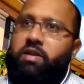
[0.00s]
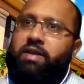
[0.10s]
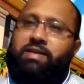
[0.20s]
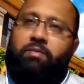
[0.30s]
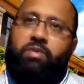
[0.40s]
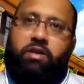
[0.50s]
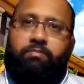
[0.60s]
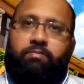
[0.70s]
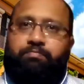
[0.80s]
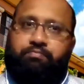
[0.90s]
to accept
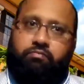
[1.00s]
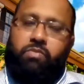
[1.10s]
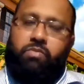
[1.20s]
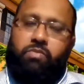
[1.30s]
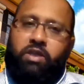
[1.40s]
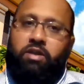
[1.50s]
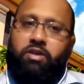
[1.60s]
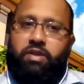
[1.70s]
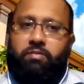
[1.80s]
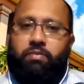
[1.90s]
a
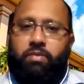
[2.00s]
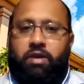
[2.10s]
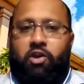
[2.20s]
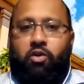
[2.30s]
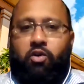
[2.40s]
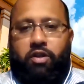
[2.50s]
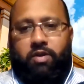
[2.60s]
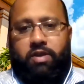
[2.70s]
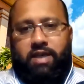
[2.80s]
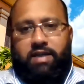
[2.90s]
scholarship or you're
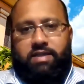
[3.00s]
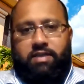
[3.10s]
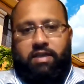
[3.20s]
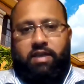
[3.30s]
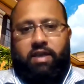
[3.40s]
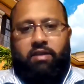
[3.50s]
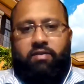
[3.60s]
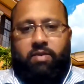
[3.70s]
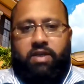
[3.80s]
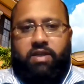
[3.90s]
going to access a GATE
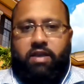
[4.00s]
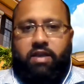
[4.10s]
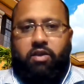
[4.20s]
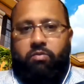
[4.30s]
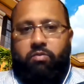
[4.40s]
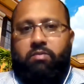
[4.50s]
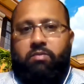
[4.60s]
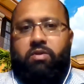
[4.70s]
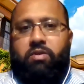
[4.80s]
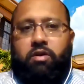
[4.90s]
funding, but you wouldn't be
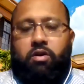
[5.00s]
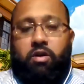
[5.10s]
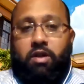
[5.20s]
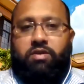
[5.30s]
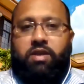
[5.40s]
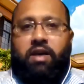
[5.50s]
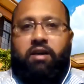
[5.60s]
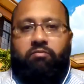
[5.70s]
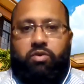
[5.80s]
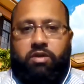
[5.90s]
able or allowed to
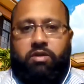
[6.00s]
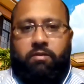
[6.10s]
have both.